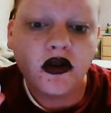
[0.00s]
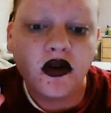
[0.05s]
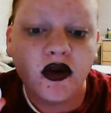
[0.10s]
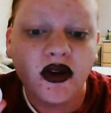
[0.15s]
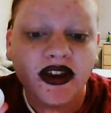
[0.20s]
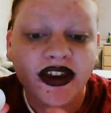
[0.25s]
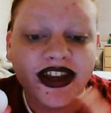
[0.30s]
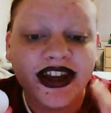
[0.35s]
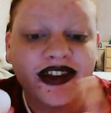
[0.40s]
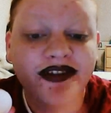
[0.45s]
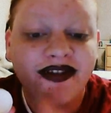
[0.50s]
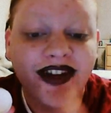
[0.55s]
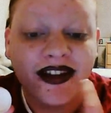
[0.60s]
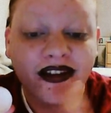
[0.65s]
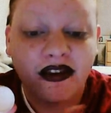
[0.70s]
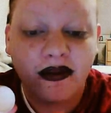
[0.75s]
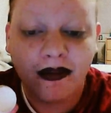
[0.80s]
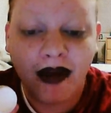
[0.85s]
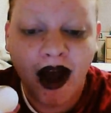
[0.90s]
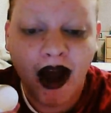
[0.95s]
To really give
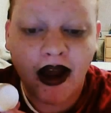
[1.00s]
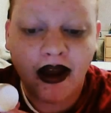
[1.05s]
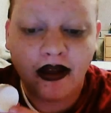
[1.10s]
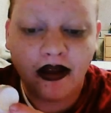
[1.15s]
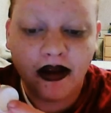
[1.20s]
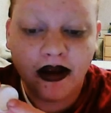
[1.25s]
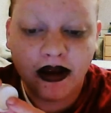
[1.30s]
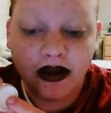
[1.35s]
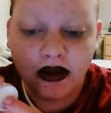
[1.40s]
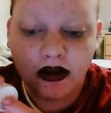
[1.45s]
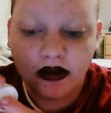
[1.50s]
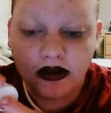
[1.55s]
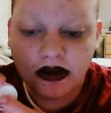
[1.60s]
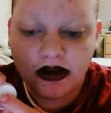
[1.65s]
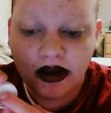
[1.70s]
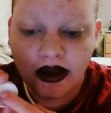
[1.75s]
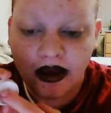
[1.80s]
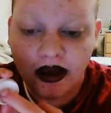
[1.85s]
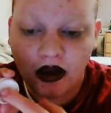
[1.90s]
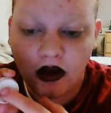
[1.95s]
that some highlight,
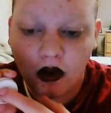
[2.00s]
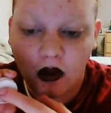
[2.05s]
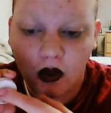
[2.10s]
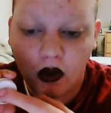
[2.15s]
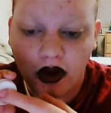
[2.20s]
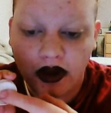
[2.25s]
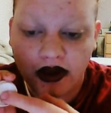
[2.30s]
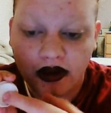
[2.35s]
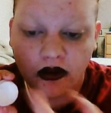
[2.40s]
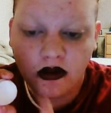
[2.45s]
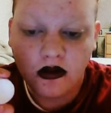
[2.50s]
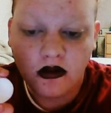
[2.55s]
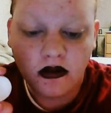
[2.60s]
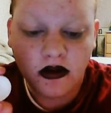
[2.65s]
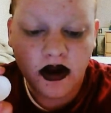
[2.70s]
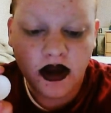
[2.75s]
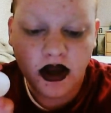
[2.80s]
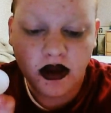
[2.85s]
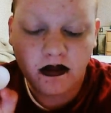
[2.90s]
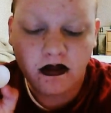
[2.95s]
take a white,
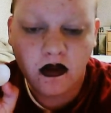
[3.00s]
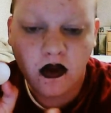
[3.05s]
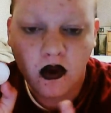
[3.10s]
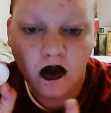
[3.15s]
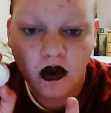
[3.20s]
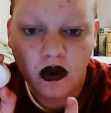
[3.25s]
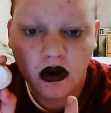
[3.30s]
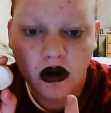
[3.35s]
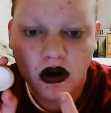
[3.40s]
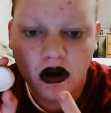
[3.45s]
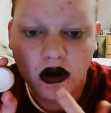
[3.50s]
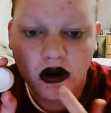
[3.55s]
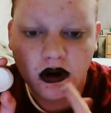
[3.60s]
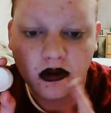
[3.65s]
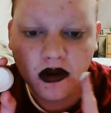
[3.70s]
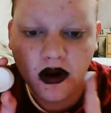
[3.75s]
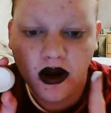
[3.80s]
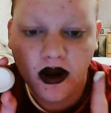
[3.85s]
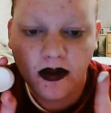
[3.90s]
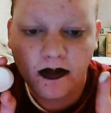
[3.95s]
cream, or
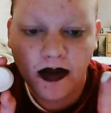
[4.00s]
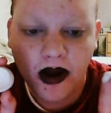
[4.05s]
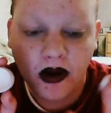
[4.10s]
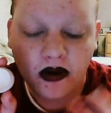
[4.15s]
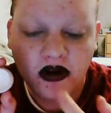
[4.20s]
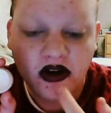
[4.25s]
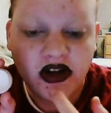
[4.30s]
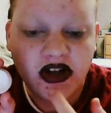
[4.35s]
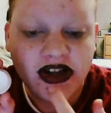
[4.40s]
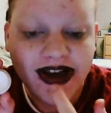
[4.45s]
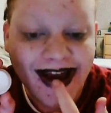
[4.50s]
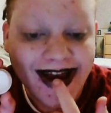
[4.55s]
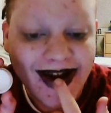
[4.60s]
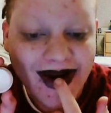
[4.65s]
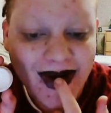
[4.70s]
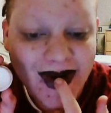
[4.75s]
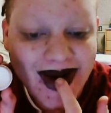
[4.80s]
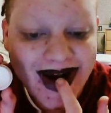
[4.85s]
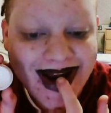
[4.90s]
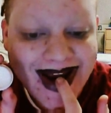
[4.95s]
powder
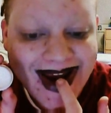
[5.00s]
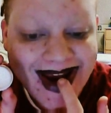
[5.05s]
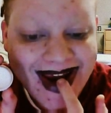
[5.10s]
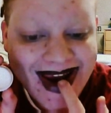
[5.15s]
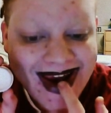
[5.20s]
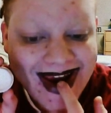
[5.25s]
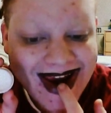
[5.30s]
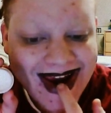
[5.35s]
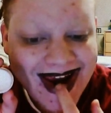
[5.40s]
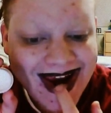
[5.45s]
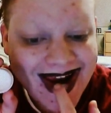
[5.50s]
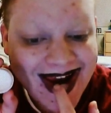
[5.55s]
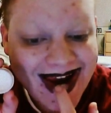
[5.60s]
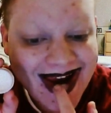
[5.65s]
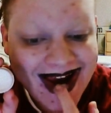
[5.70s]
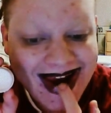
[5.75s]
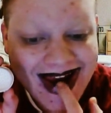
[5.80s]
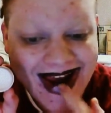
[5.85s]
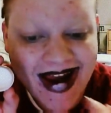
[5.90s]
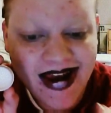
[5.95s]
shadow,
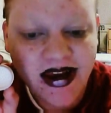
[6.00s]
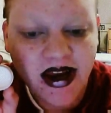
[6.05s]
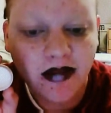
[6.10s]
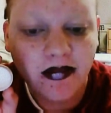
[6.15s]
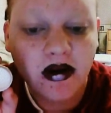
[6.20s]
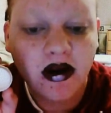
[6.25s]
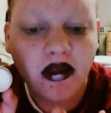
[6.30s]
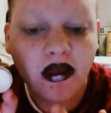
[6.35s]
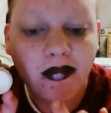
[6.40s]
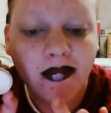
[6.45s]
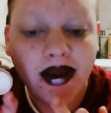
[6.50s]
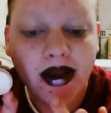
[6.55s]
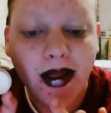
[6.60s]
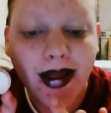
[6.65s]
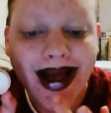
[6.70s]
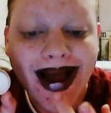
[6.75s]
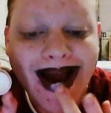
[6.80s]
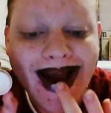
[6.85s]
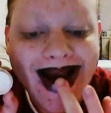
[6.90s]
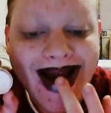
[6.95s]
dab it on the
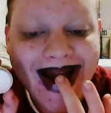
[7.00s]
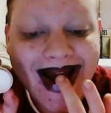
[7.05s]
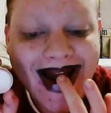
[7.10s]
milk.